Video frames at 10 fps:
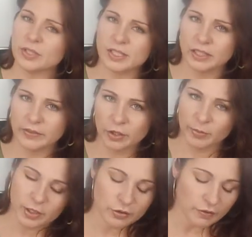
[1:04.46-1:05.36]
stevia are
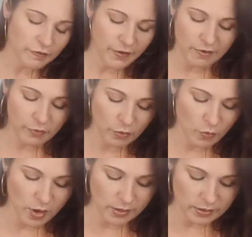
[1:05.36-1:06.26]
my two
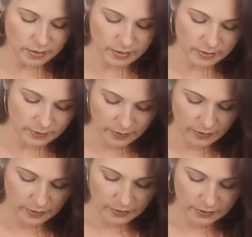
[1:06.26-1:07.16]
favorite ones.
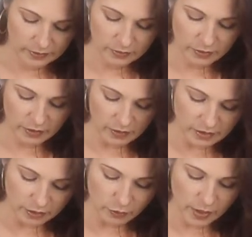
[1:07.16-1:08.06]
So I'm going to give
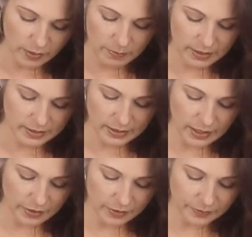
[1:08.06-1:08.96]
this a quick mix
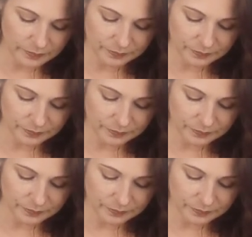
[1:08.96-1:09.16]
together.